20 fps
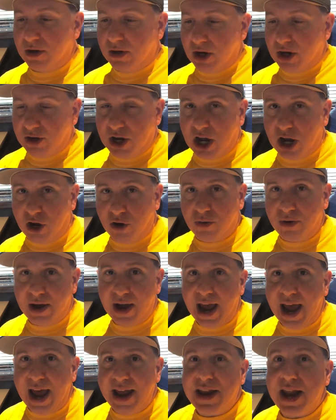You know,
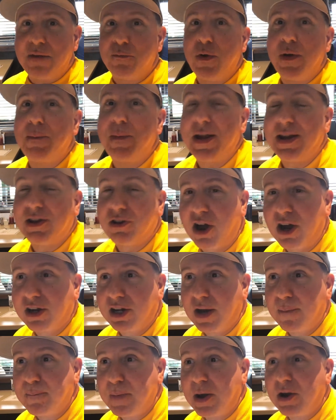and then we'd be
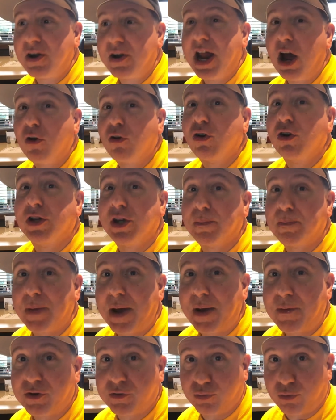talking about how good the
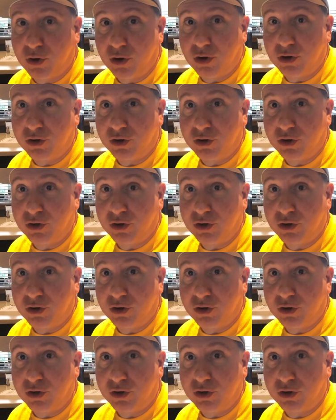Pirates were.